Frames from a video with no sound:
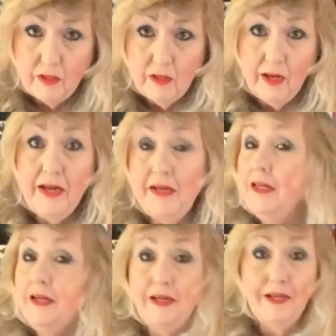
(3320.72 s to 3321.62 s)
And
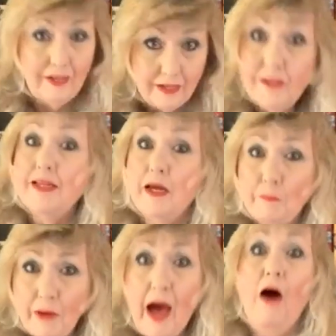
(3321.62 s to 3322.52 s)
it is a
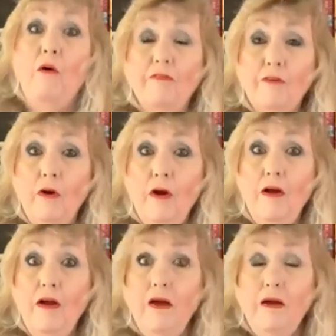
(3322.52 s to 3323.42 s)
powerful,
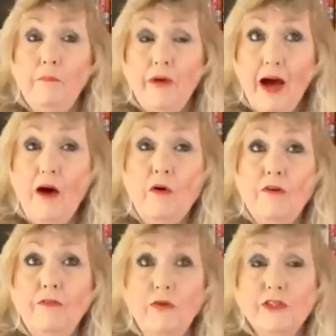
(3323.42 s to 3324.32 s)

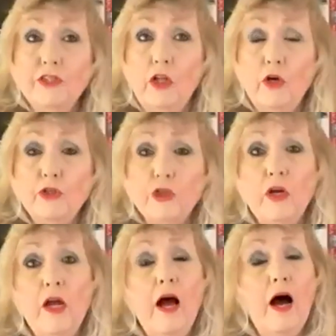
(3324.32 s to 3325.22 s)
powerful disclosure.
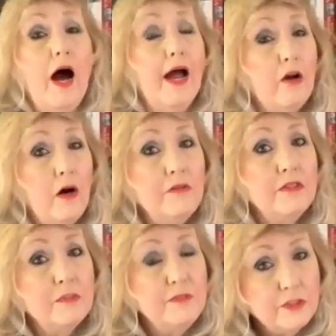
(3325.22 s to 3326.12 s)
I called the
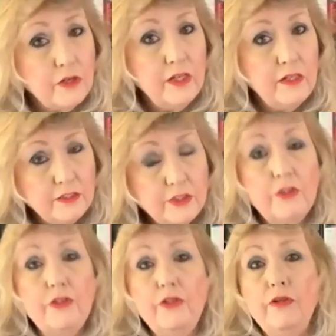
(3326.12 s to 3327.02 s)
Smithsonian
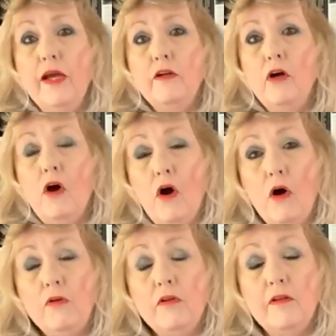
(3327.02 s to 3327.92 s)
Institute and
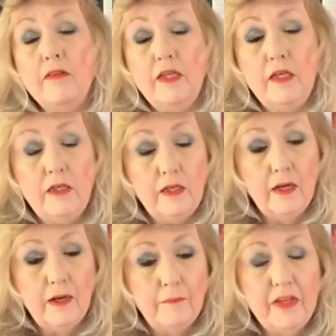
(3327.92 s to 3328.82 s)
called the
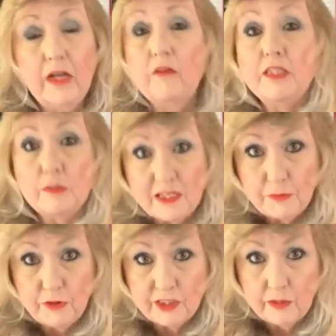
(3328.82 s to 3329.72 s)
Air and Space
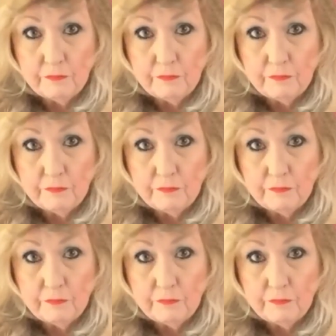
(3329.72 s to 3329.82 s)
Museum.